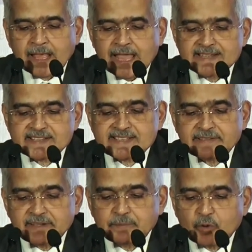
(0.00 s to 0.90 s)
and
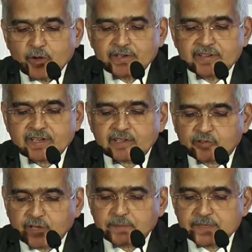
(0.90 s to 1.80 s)

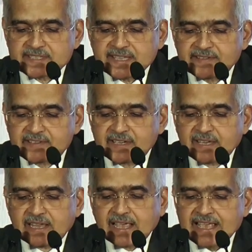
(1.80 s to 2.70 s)
7.3%
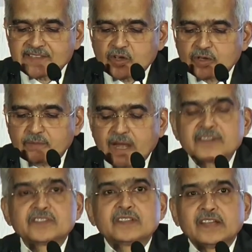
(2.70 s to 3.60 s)
as on
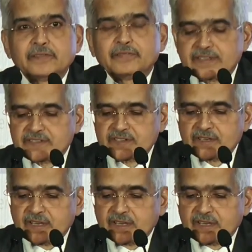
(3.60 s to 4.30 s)
March 31st,